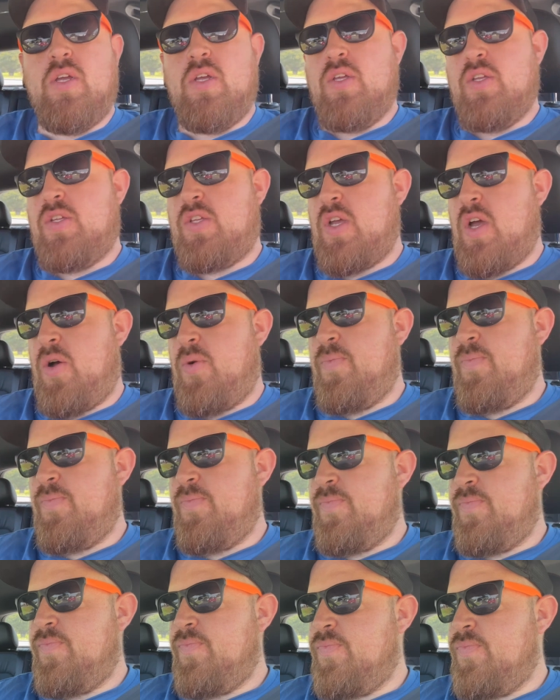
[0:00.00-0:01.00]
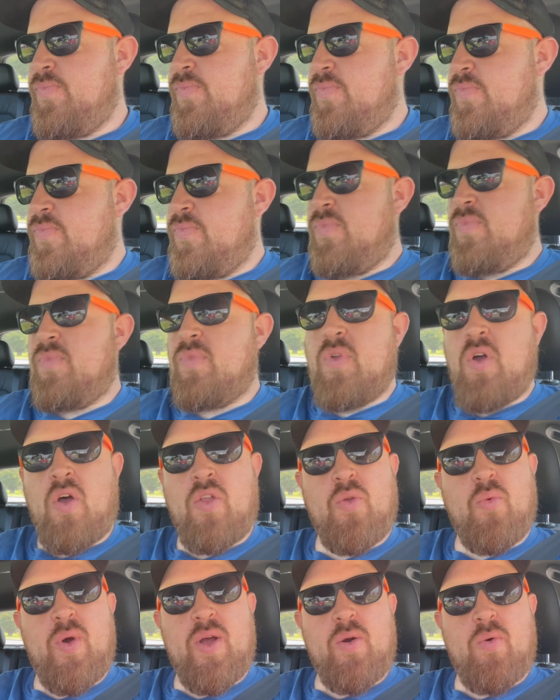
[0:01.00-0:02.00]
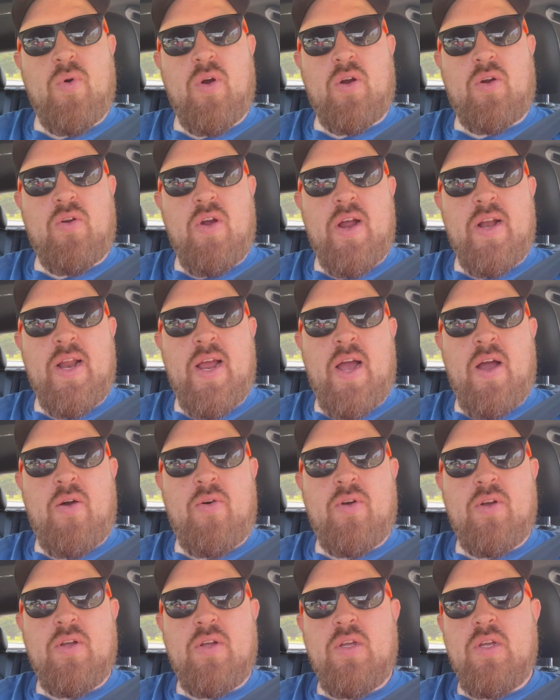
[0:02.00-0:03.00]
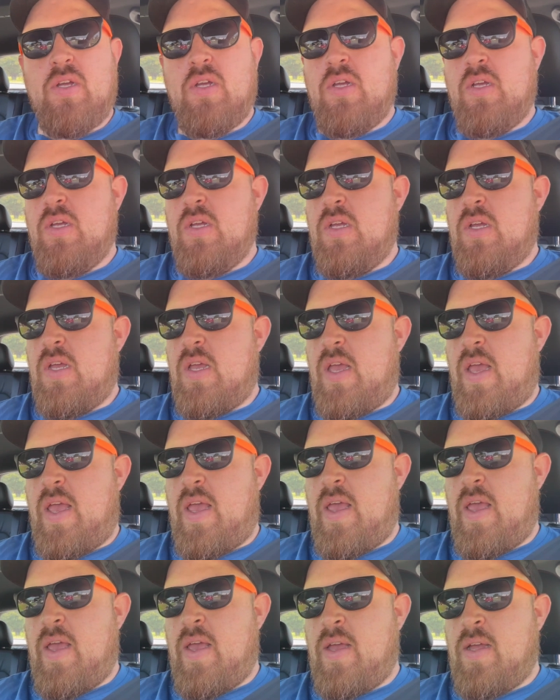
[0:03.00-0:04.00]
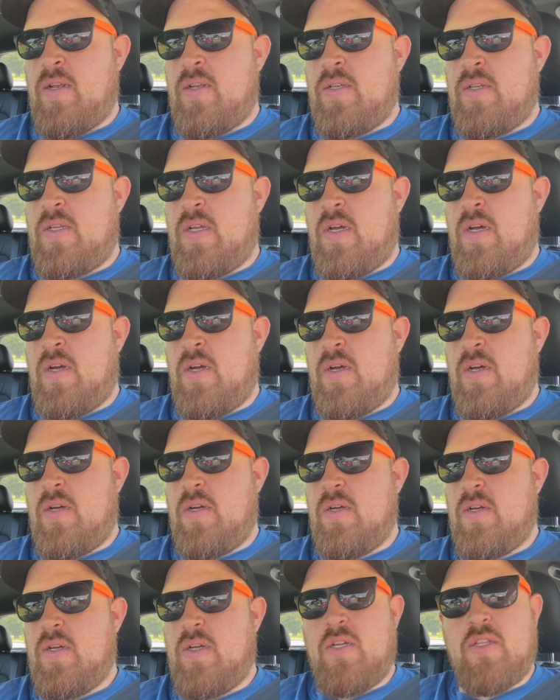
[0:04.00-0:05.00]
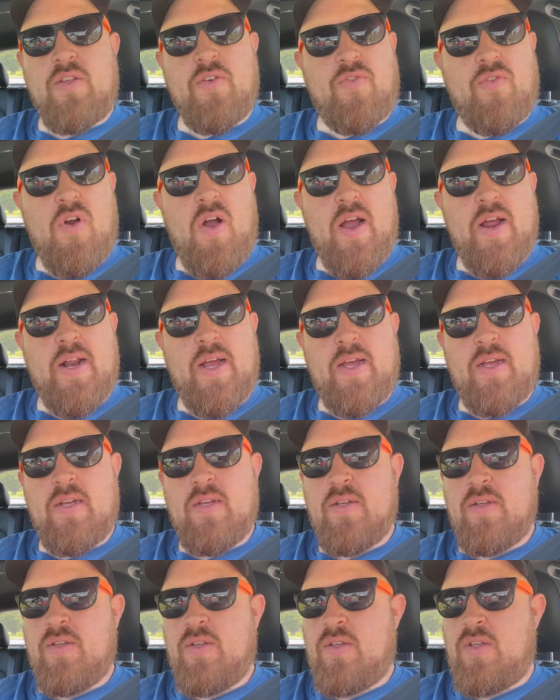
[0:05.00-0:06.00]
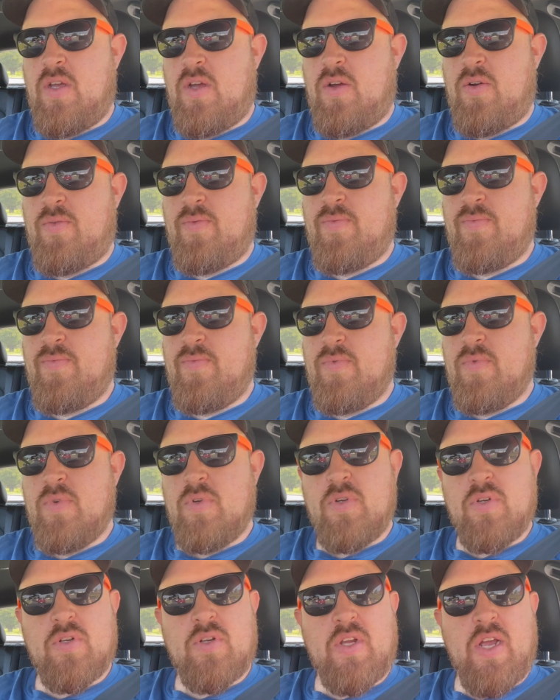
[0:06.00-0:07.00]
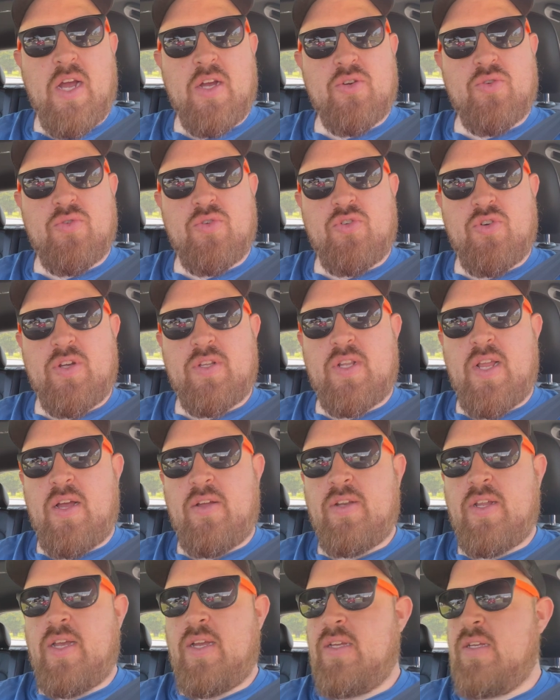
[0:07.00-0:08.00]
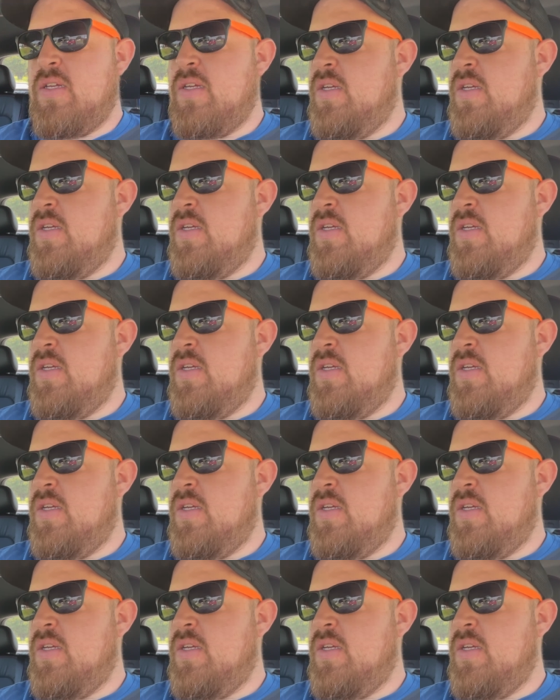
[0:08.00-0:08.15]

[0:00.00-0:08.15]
So on the way to work right now, And it's a Friday, so casual dress down day.